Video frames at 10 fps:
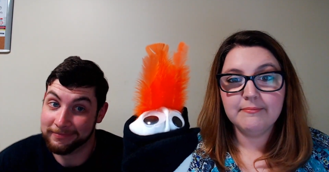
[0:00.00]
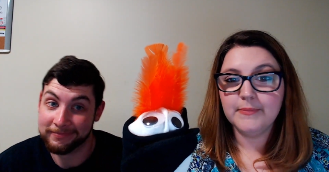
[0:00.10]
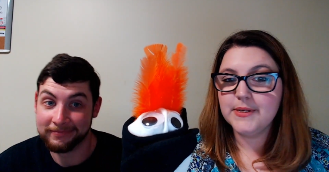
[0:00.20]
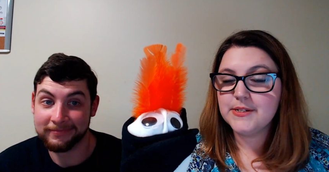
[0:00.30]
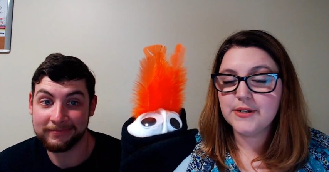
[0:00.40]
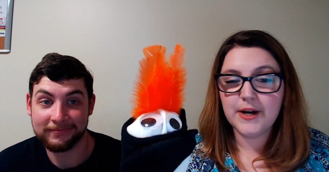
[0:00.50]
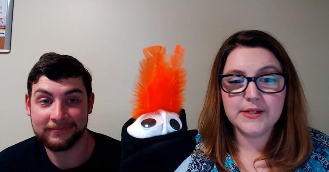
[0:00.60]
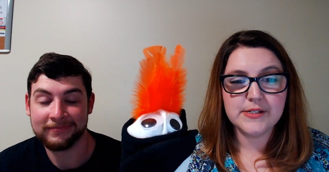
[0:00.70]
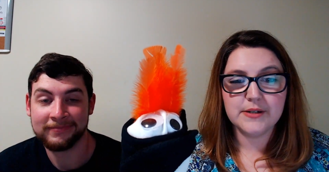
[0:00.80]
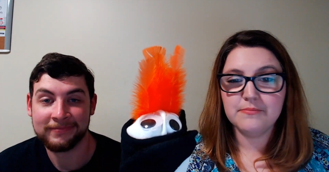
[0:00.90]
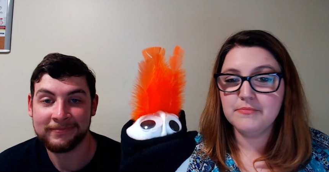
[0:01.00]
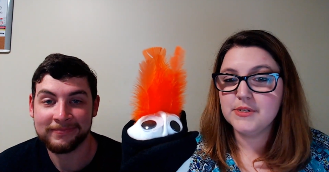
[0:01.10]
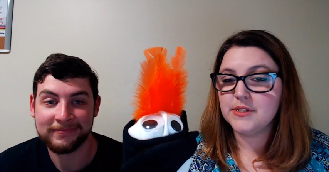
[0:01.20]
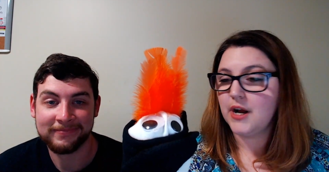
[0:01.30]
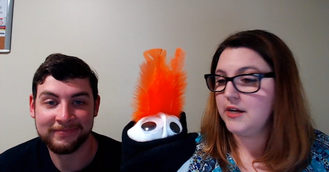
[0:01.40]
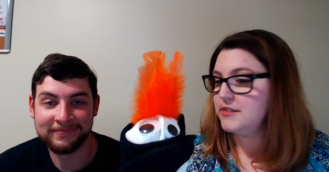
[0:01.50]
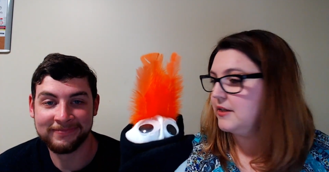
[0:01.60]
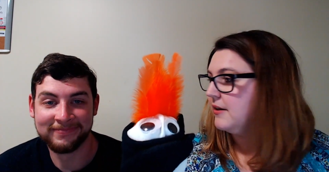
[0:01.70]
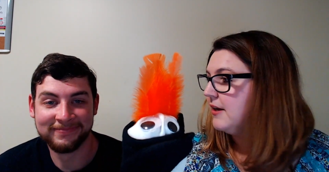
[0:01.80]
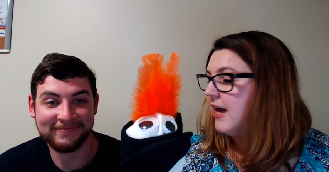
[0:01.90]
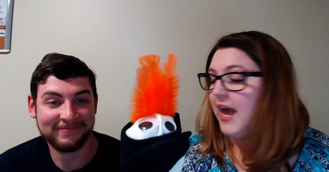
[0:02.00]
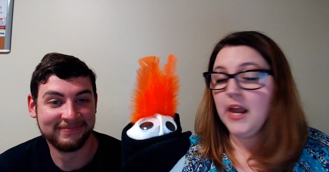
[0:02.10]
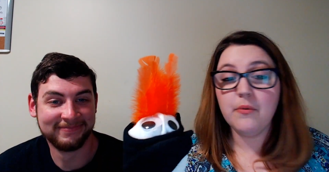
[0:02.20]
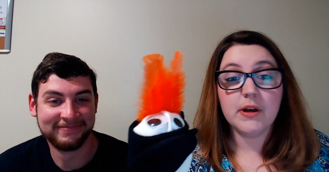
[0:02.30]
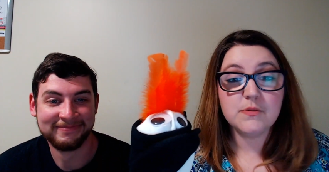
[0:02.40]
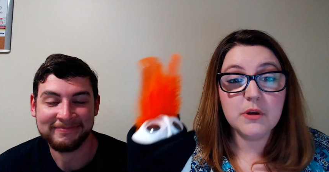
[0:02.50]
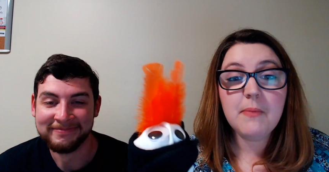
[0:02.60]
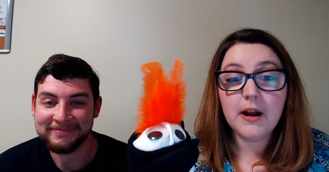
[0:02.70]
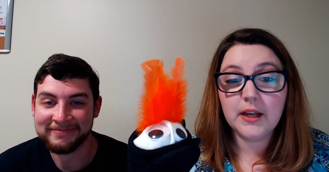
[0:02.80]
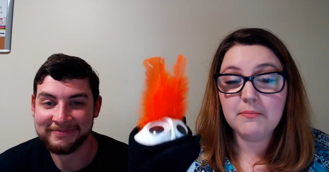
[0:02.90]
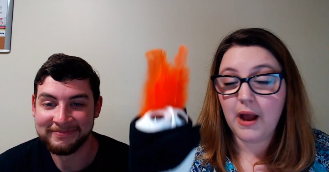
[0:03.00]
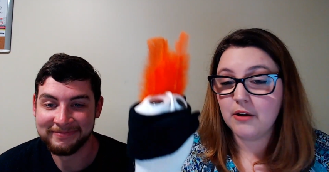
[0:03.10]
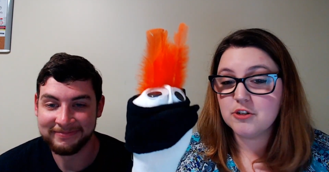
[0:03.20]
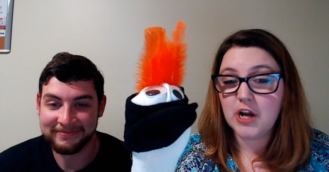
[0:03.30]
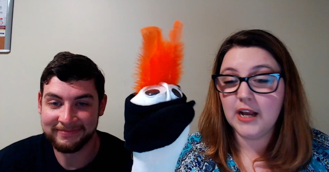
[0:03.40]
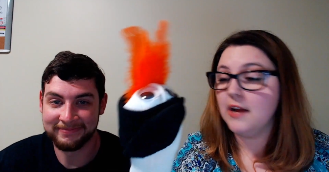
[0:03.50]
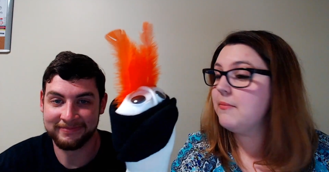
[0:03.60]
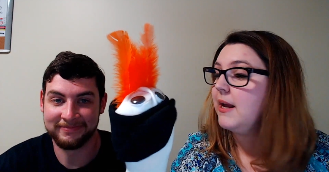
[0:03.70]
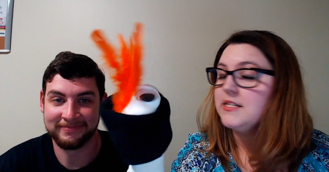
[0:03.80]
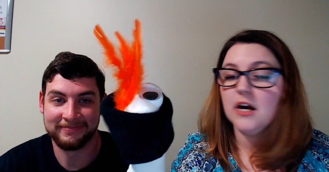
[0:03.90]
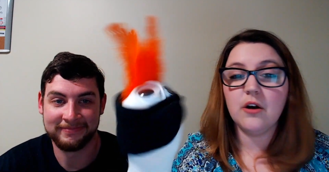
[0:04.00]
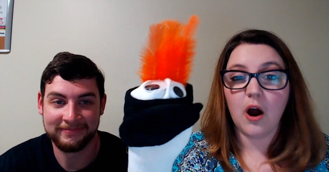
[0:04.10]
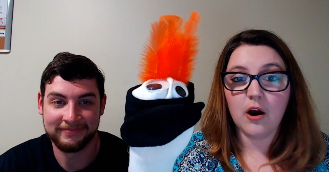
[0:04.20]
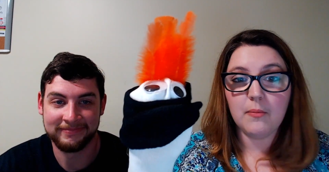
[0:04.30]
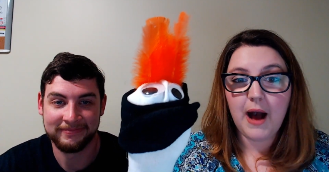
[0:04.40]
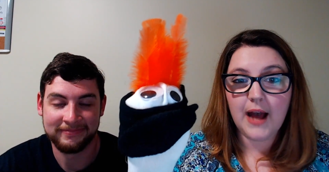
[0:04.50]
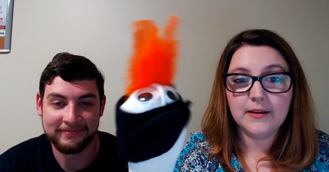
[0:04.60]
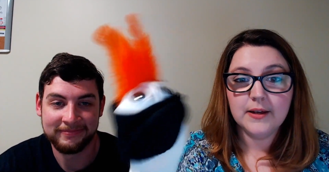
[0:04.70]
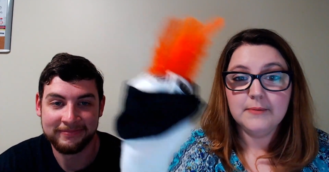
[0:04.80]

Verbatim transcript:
Speaker 1: Mr. Hunter, Mr. Hunter. Anyways, we better get back on track. Everybody tell Carl bye.